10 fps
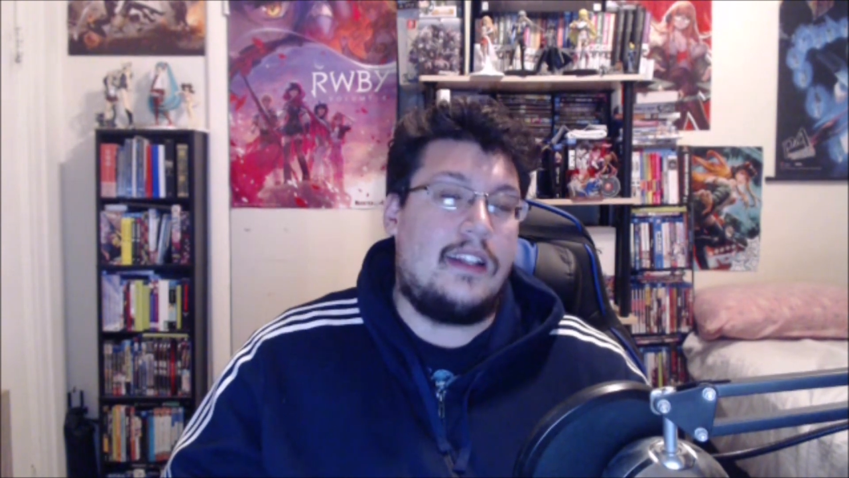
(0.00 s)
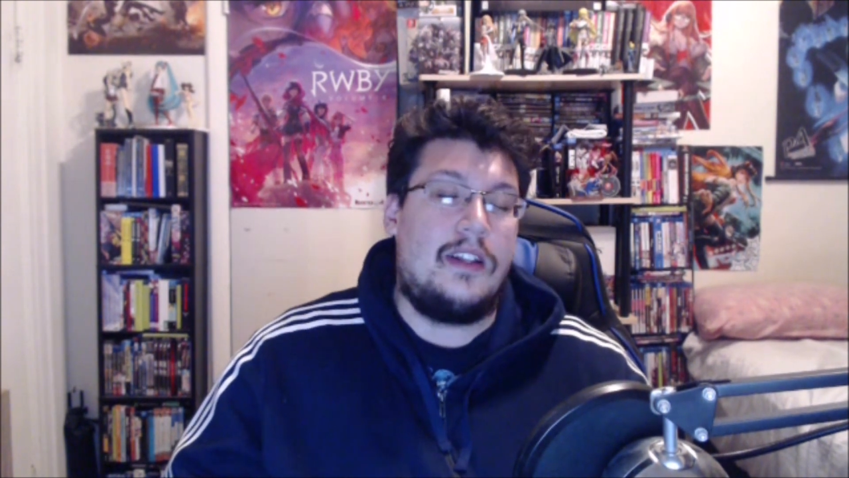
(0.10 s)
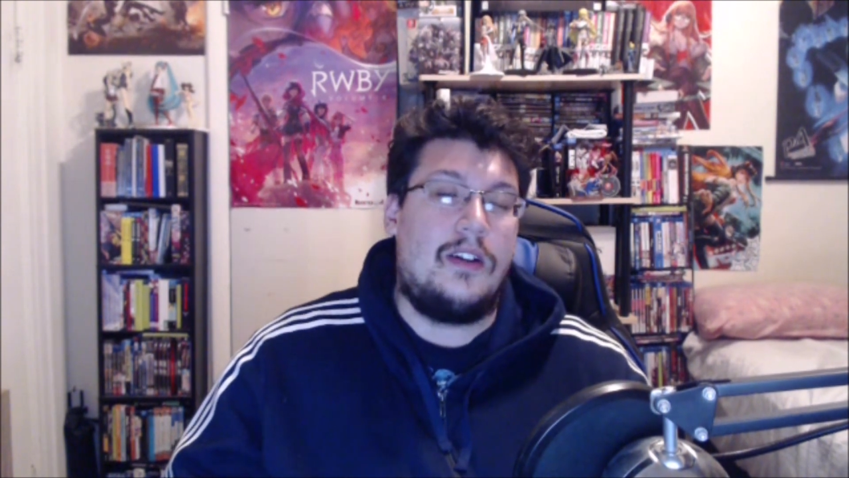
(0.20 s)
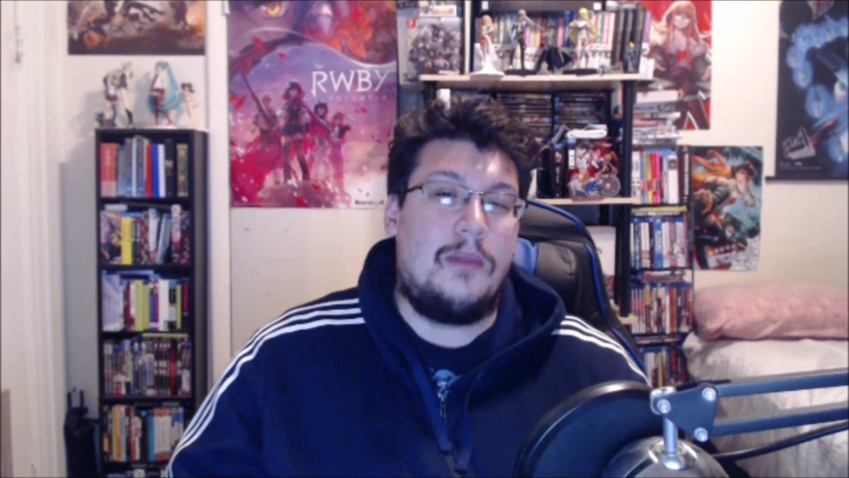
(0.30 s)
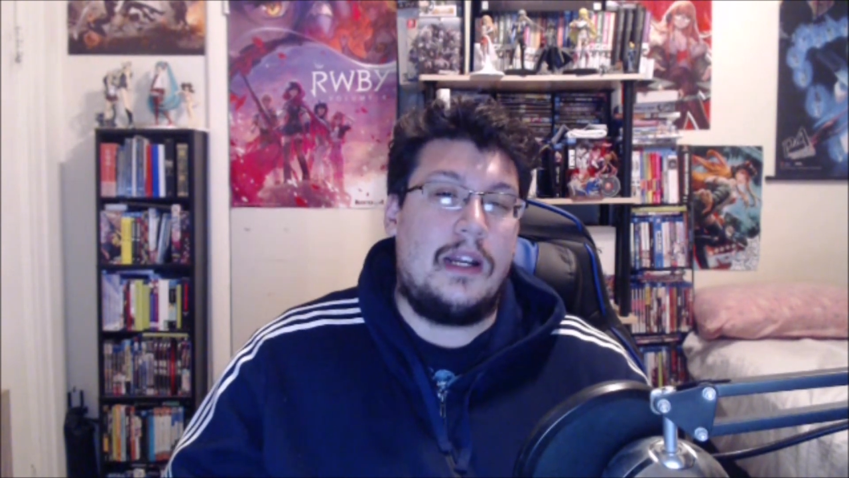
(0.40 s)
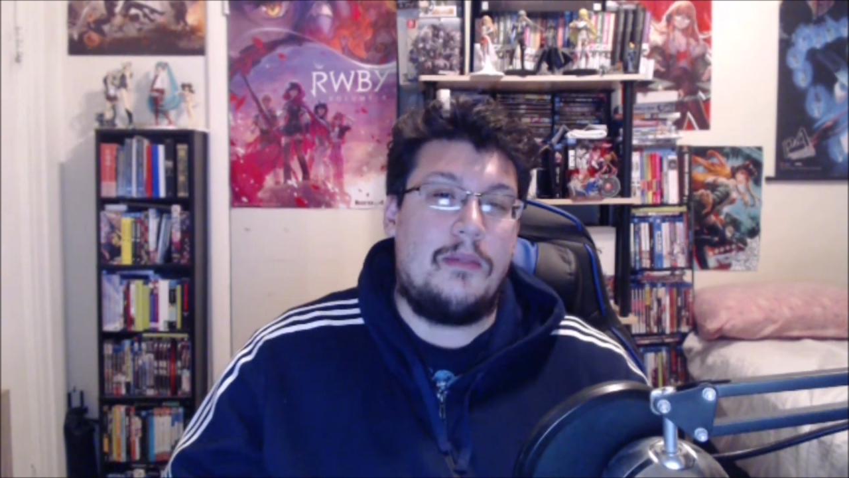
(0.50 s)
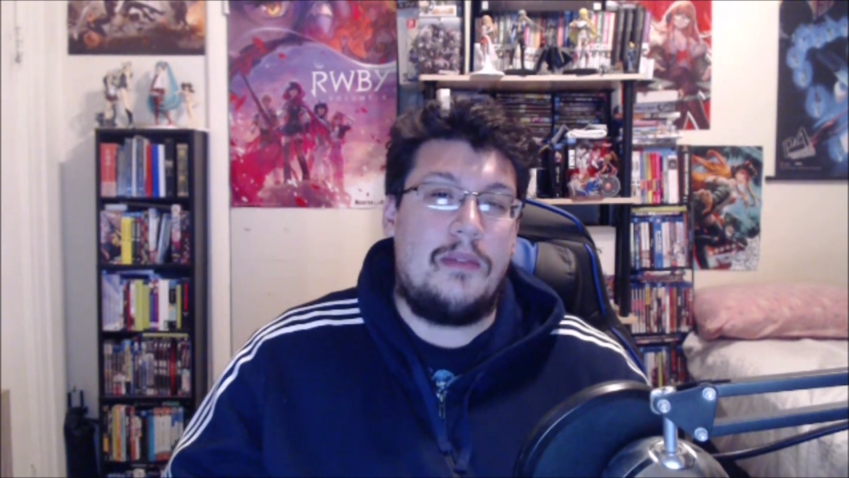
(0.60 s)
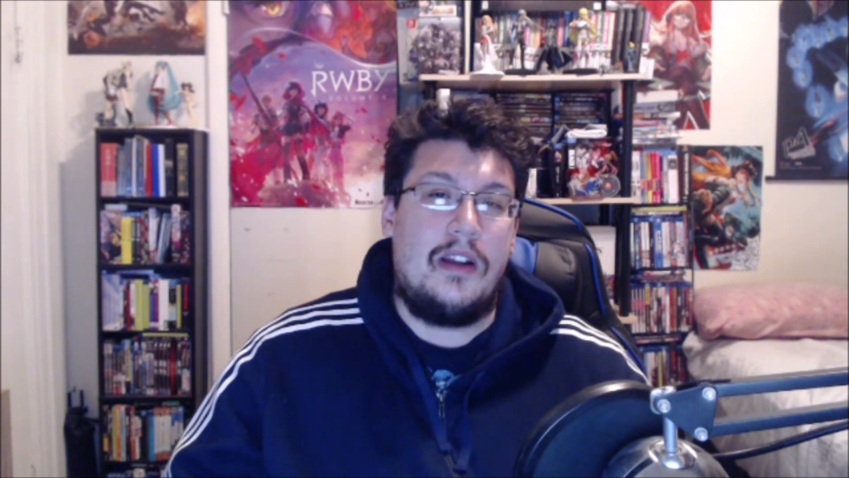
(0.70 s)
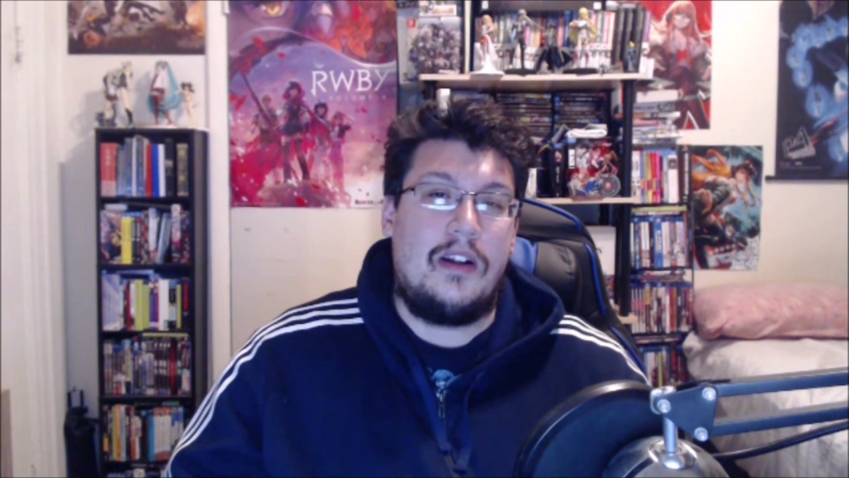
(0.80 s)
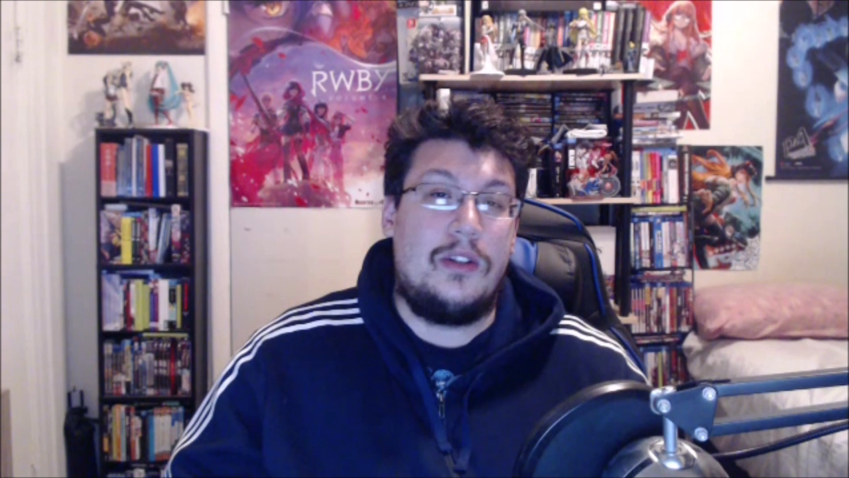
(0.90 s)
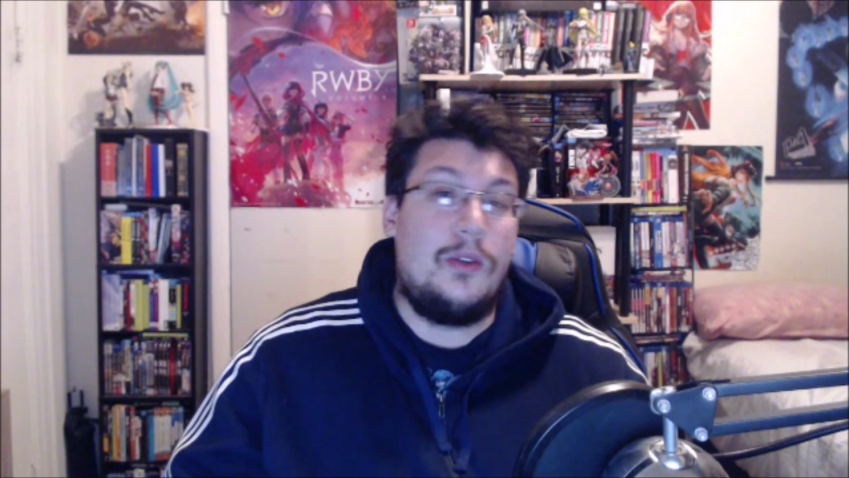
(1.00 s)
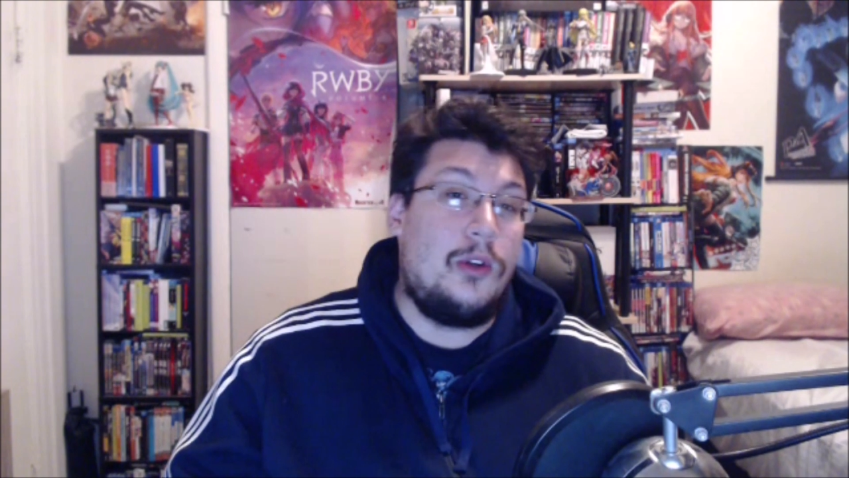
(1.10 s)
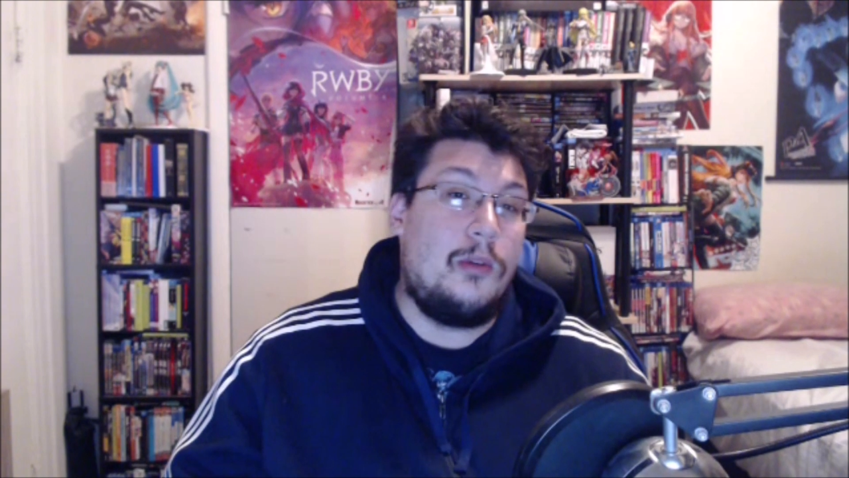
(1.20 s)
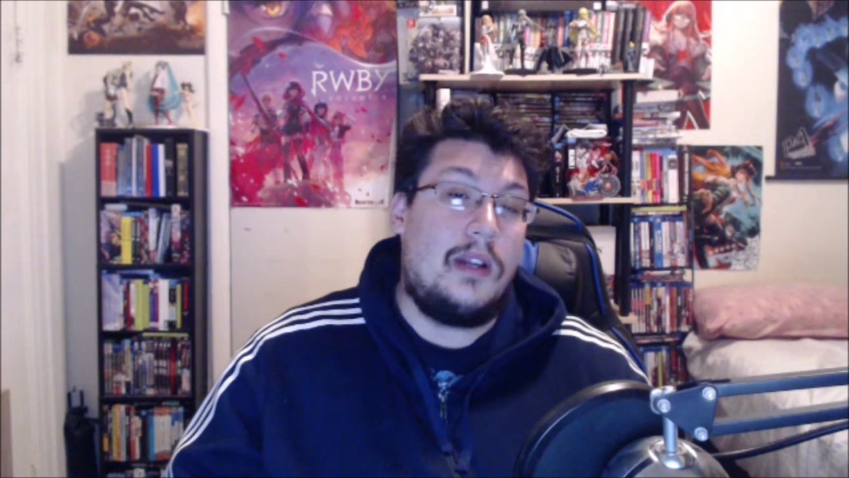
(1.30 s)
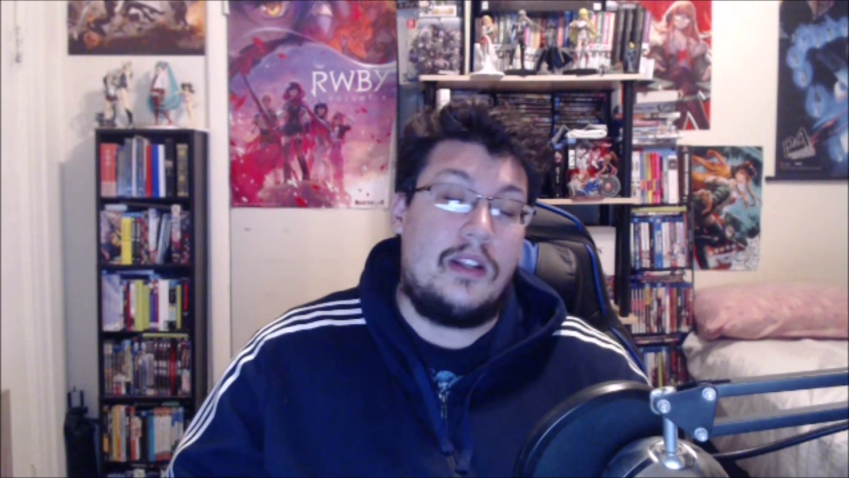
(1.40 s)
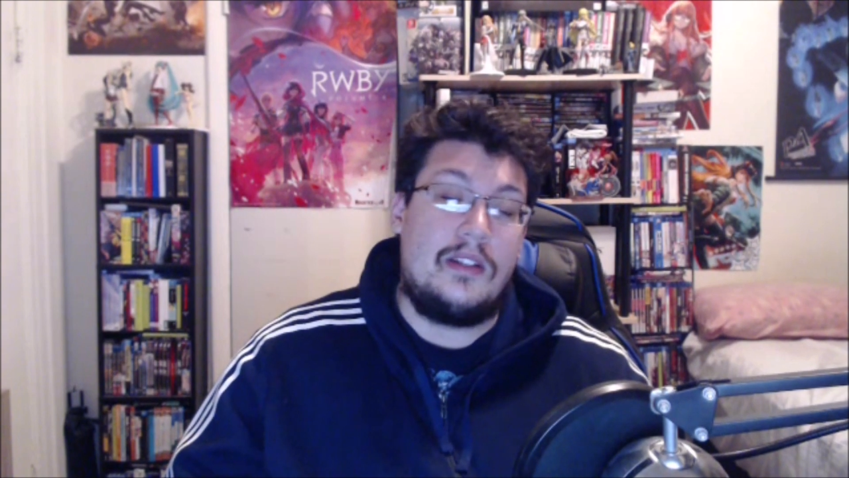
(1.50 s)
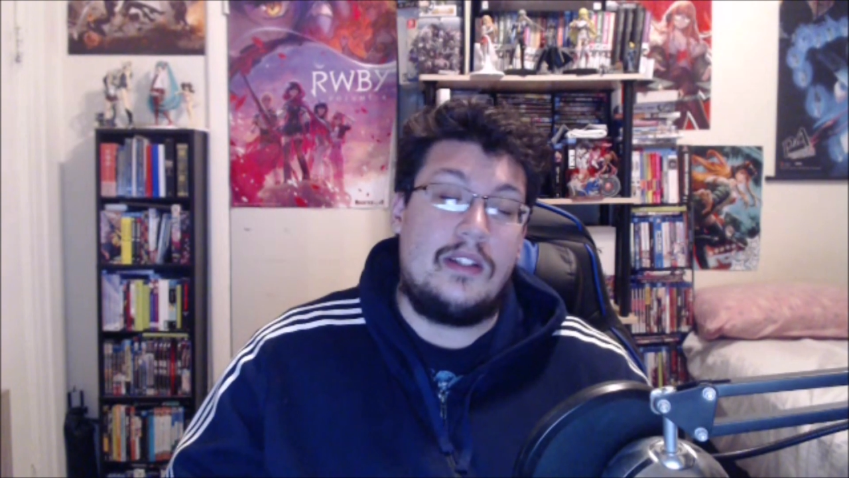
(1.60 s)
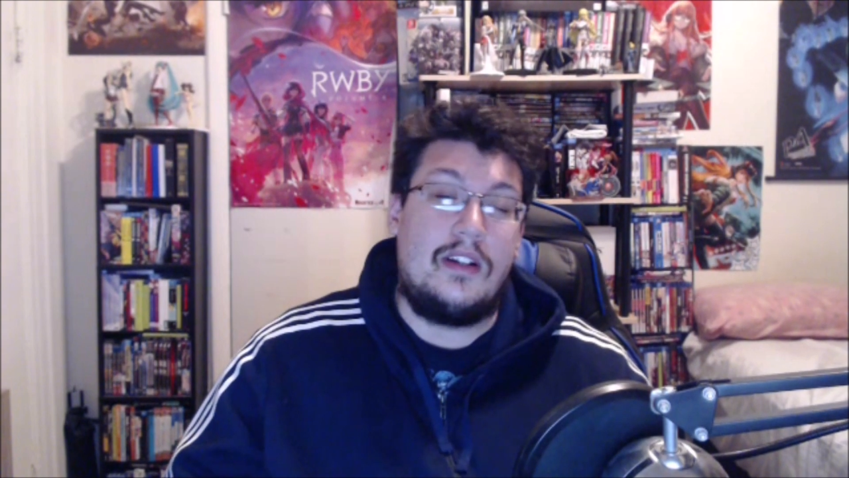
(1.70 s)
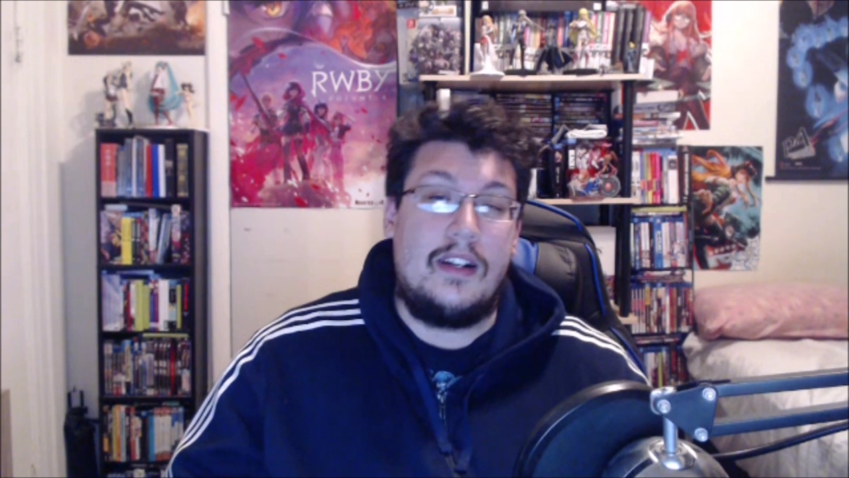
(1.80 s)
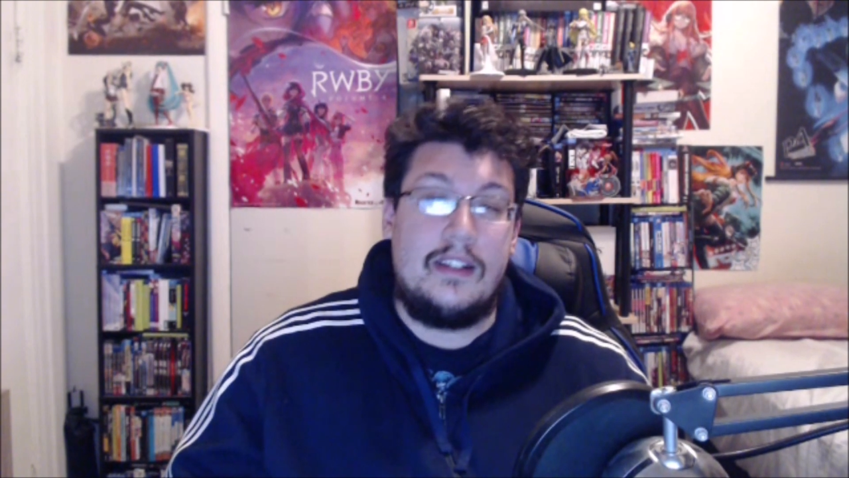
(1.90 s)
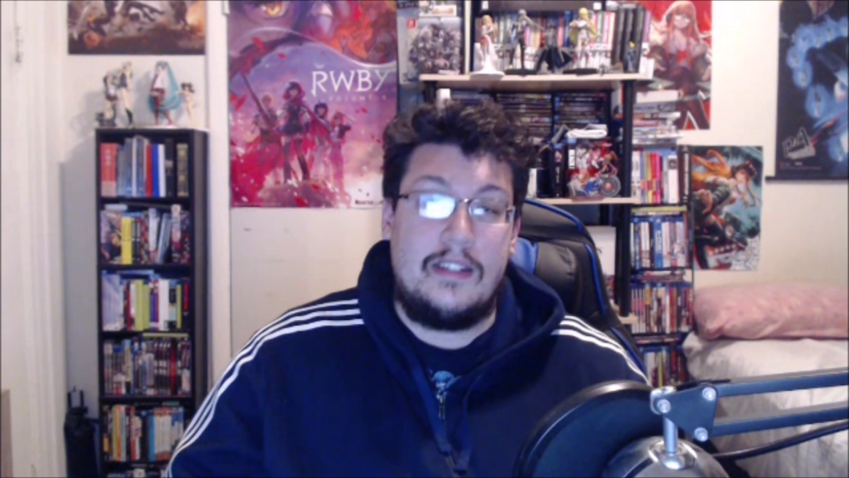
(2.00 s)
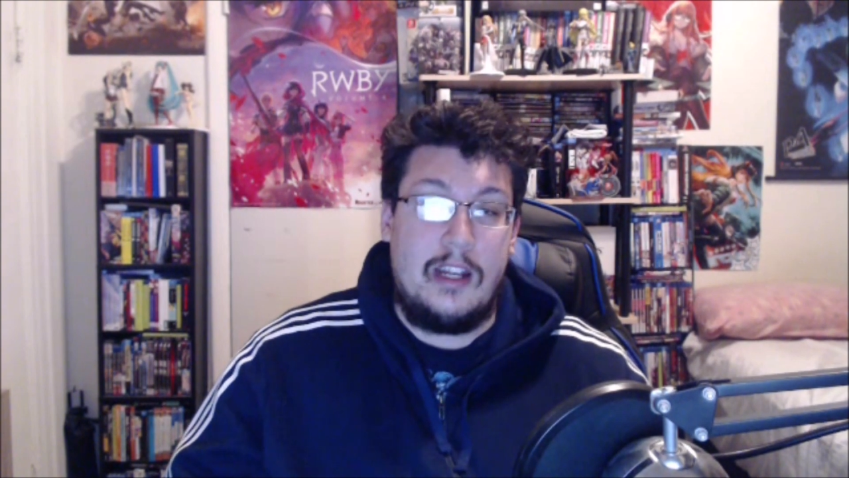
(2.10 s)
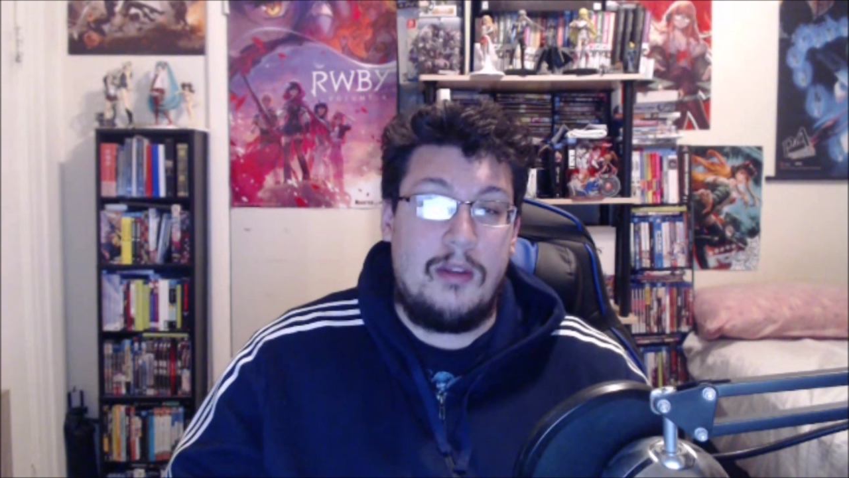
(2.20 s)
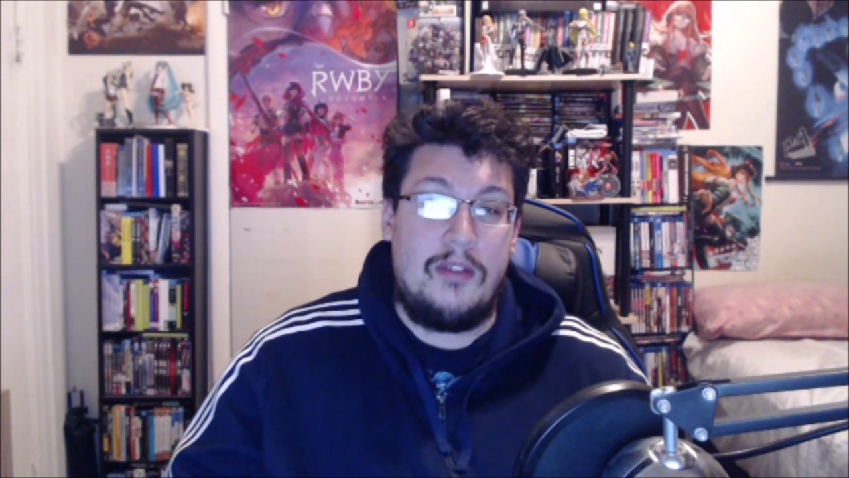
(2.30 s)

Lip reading: You know, it might not be on YouTube, but I can see on Honey's Anime.